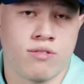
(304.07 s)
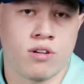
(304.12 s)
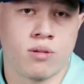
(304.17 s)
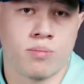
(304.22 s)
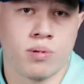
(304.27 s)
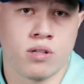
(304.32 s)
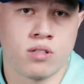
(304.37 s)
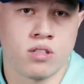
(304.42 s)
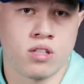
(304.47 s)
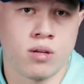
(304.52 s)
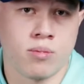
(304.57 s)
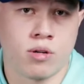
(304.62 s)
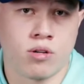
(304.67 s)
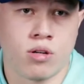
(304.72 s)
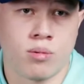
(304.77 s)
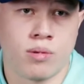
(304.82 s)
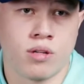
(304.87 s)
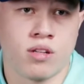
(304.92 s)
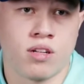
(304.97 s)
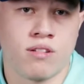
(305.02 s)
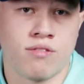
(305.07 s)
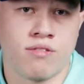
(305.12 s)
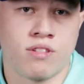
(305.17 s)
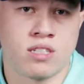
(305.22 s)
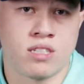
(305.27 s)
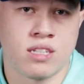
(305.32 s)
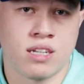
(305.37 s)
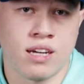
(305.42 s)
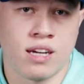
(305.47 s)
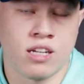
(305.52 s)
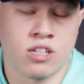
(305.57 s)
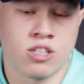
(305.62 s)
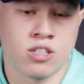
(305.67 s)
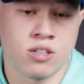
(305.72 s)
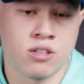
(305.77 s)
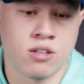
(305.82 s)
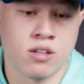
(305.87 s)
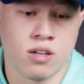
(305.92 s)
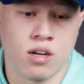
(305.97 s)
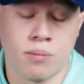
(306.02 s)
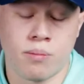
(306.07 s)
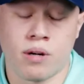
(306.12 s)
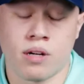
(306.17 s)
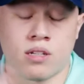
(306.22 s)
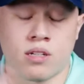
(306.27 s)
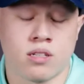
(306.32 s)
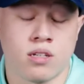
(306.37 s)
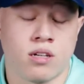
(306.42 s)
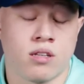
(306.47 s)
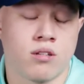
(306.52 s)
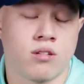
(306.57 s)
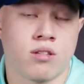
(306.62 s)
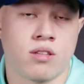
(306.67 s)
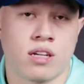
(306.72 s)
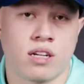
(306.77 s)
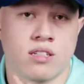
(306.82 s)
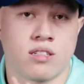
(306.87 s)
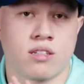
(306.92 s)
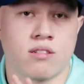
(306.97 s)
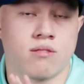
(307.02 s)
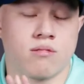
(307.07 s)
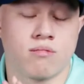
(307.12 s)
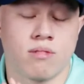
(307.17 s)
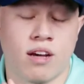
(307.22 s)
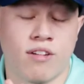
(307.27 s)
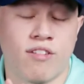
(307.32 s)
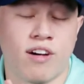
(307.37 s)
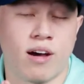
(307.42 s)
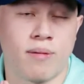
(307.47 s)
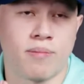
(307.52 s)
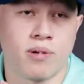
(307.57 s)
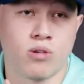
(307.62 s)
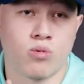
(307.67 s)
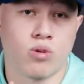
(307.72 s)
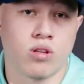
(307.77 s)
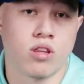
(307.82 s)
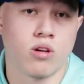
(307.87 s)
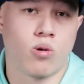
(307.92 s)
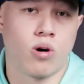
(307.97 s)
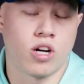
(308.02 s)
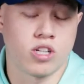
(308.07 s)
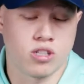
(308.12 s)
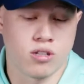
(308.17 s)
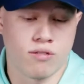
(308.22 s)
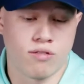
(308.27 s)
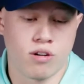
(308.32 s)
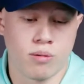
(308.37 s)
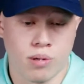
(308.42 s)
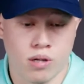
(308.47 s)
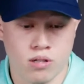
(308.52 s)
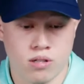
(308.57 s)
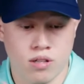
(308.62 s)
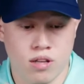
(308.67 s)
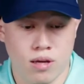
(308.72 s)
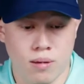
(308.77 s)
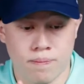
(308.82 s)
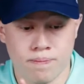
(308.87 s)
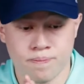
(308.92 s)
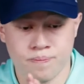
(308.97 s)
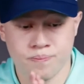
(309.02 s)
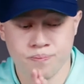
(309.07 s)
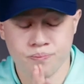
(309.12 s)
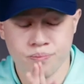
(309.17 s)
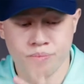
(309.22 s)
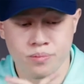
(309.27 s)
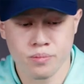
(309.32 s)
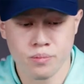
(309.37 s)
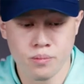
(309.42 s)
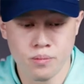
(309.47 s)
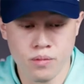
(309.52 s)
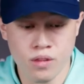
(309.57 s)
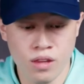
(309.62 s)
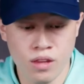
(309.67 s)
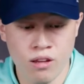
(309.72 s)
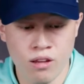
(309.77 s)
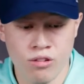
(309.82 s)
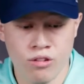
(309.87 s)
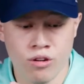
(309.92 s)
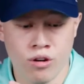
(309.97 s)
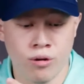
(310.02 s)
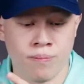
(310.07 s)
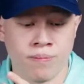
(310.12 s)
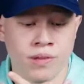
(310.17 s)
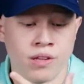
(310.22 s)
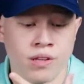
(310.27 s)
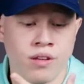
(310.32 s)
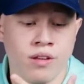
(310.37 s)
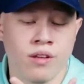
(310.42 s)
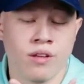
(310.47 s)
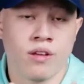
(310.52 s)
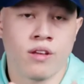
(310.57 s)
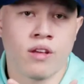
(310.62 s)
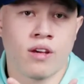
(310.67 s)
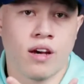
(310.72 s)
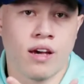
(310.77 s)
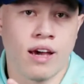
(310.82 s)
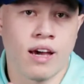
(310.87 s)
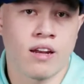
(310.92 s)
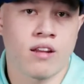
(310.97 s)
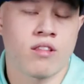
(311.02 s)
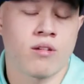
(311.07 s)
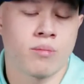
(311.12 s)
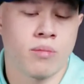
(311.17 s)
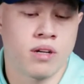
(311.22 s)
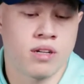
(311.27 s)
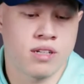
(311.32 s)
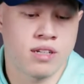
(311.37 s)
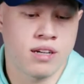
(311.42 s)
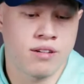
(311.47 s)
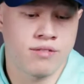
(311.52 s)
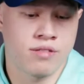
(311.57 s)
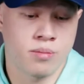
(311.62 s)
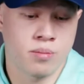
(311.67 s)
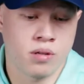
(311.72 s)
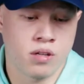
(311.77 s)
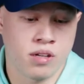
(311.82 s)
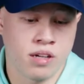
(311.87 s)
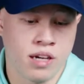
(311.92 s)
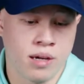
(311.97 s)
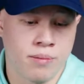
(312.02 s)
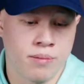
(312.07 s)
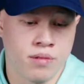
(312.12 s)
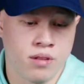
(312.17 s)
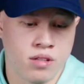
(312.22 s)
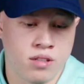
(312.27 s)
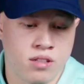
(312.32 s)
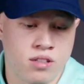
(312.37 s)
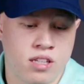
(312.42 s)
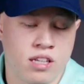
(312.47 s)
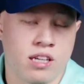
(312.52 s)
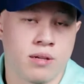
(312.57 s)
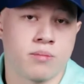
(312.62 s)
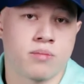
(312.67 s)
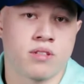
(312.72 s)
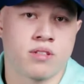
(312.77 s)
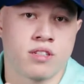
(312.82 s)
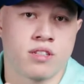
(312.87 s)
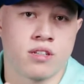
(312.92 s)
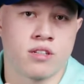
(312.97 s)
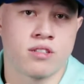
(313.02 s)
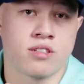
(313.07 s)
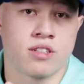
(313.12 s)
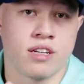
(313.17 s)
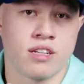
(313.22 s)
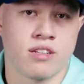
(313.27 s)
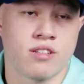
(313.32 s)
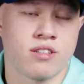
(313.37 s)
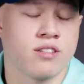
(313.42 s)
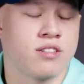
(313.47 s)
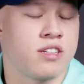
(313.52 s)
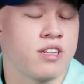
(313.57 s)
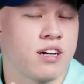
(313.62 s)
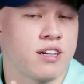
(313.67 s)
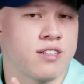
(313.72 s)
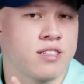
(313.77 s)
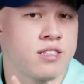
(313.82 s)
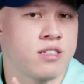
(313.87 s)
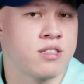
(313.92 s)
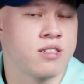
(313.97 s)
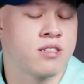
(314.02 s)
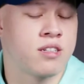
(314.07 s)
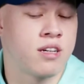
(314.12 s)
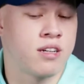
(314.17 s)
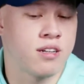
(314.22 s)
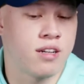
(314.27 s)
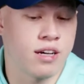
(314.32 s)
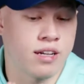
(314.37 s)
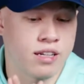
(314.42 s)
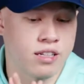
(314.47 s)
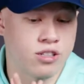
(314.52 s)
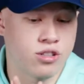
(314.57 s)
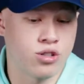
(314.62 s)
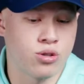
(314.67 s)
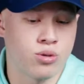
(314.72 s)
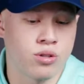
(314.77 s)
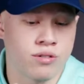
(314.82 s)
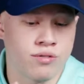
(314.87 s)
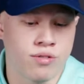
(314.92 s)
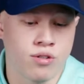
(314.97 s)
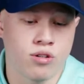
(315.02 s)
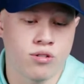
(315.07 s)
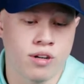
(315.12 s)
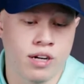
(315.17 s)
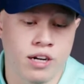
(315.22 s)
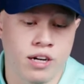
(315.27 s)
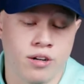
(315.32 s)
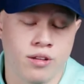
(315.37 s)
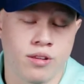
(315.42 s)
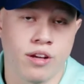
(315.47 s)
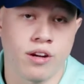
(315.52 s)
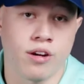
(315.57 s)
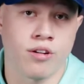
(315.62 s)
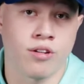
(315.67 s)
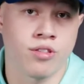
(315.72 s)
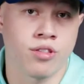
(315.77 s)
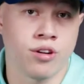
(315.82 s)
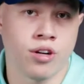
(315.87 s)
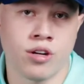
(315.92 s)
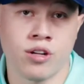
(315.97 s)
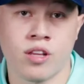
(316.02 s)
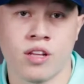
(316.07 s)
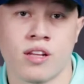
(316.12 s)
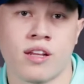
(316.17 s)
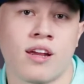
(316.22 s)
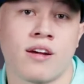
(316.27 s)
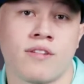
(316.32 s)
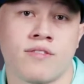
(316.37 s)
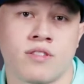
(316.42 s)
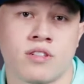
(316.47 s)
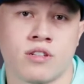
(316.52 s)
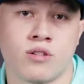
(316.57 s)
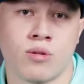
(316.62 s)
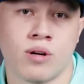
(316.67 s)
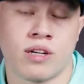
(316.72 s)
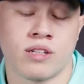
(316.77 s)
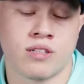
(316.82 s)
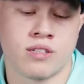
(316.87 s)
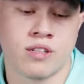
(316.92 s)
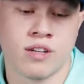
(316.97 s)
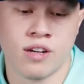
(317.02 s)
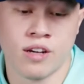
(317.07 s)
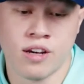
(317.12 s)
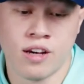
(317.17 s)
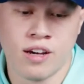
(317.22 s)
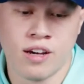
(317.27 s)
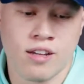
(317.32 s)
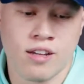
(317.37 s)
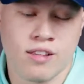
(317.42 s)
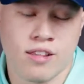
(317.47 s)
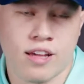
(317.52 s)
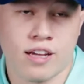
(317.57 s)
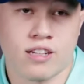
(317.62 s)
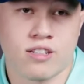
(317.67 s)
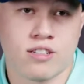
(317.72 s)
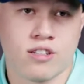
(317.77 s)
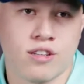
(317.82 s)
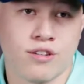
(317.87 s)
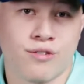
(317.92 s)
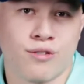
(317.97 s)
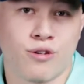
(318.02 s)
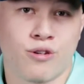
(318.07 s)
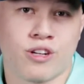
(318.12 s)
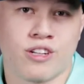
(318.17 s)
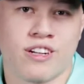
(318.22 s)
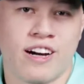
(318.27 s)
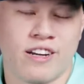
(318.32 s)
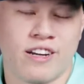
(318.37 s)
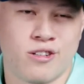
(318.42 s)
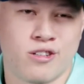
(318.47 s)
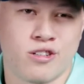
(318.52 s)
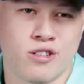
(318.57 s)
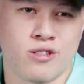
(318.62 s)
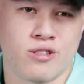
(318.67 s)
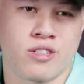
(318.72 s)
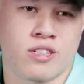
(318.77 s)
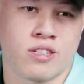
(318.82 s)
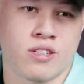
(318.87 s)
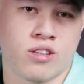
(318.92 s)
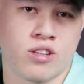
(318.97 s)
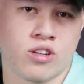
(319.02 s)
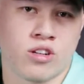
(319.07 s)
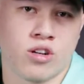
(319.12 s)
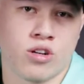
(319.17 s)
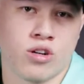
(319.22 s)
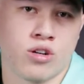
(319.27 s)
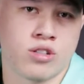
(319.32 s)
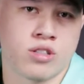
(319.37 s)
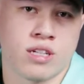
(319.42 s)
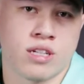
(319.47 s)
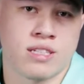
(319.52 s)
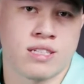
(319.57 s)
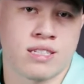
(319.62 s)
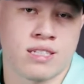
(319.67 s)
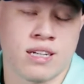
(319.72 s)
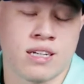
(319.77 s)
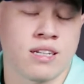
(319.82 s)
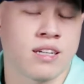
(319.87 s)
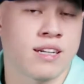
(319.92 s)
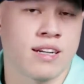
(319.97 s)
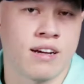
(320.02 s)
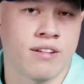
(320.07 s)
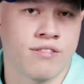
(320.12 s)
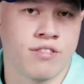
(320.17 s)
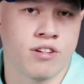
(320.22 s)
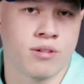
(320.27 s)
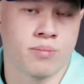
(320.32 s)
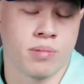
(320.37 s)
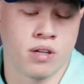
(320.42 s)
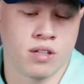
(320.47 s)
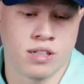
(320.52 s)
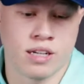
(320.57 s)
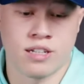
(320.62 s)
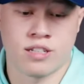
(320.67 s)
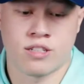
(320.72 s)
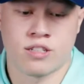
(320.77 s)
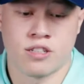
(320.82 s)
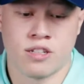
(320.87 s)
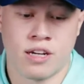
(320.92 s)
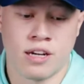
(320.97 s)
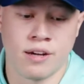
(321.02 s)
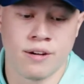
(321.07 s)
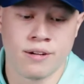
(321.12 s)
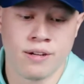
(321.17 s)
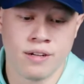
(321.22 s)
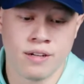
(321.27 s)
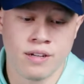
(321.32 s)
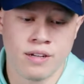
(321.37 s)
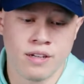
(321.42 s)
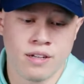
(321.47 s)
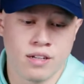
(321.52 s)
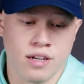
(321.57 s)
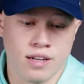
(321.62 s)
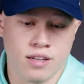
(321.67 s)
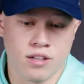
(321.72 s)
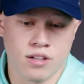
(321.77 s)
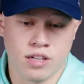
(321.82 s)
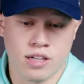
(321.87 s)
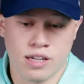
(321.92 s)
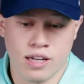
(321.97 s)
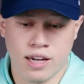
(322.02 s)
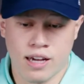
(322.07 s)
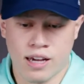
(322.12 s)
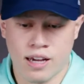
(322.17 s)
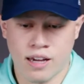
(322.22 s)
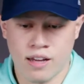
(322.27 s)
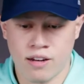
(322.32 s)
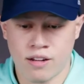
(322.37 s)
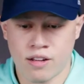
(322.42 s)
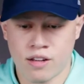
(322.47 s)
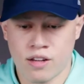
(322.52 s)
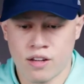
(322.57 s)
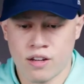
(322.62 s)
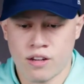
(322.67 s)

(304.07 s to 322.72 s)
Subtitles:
football team criminal investigation, amongst other things that have happened with the Washington football team. So ahead of the Monday night football game, the team still sits, the Seahawks still sit at a 2-4 record. They are third in the NFC West, thanks to the 49ers losing to the Colts on Sunday night football yesterday. And looking ahead